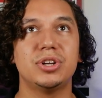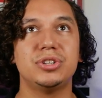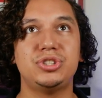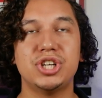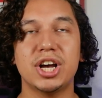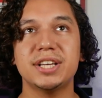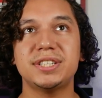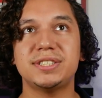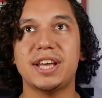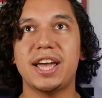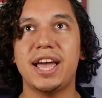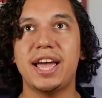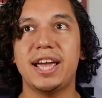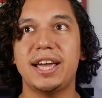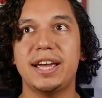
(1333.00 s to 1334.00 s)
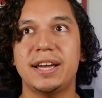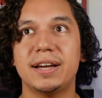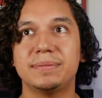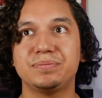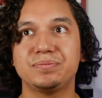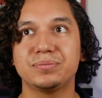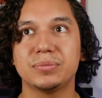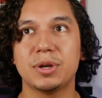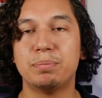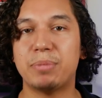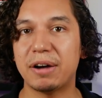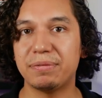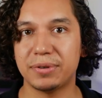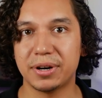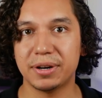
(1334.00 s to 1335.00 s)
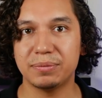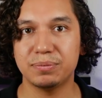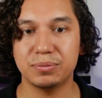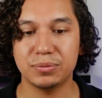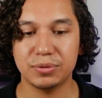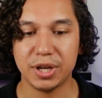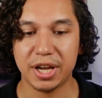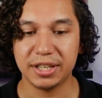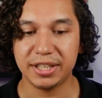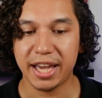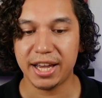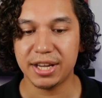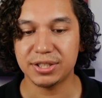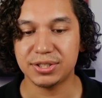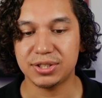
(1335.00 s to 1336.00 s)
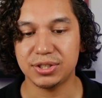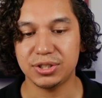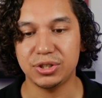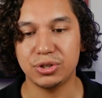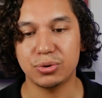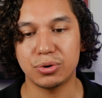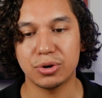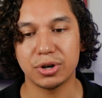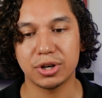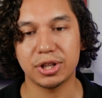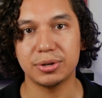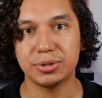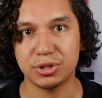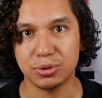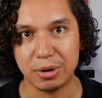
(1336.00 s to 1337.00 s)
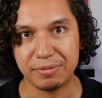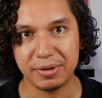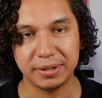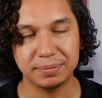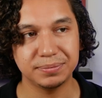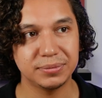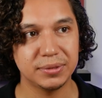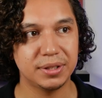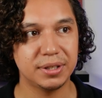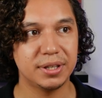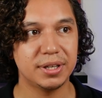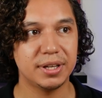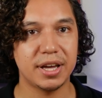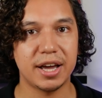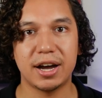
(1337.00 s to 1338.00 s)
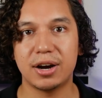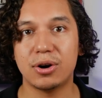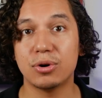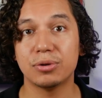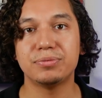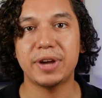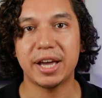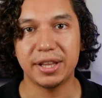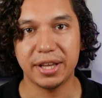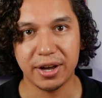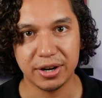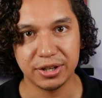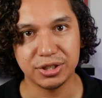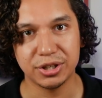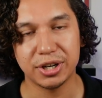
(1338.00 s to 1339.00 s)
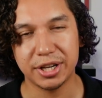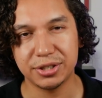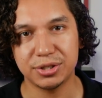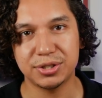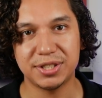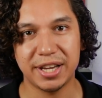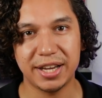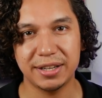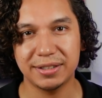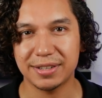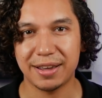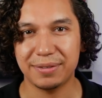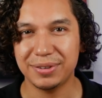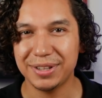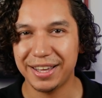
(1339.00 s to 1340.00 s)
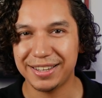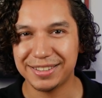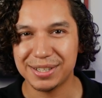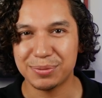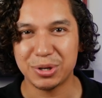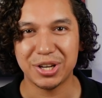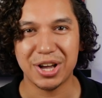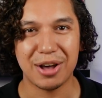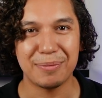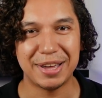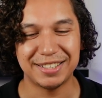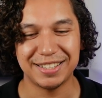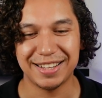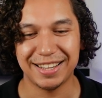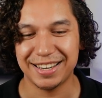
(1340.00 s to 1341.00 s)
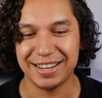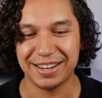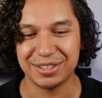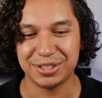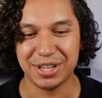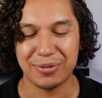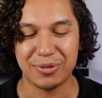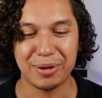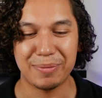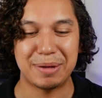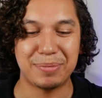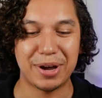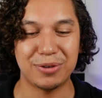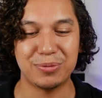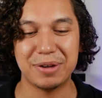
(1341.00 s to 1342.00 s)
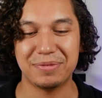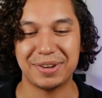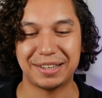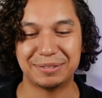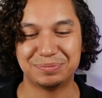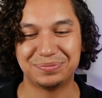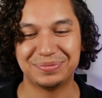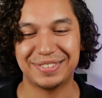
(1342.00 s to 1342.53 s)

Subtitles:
just a buffer in case you're close to whiffing, or failing on a turn, I should say. I feel like someone commented they didn't understand what I meant by whiffing.